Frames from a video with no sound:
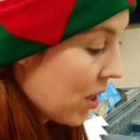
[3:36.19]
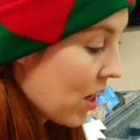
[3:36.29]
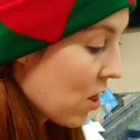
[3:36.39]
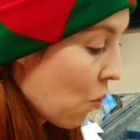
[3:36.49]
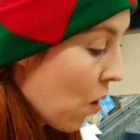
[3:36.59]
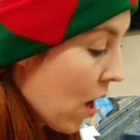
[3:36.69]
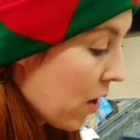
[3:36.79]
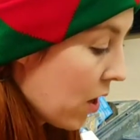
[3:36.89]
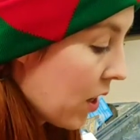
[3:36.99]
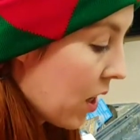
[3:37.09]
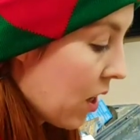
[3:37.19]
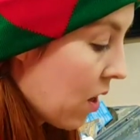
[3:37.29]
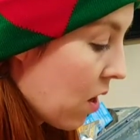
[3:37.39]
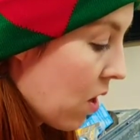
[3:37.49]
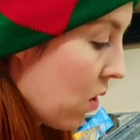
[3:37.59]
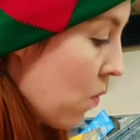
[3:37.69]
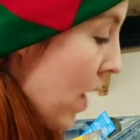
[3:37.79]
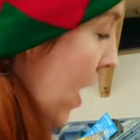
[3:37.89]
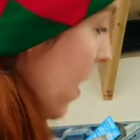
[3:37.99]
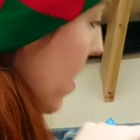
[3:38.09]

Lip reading: in the water, get it all wet,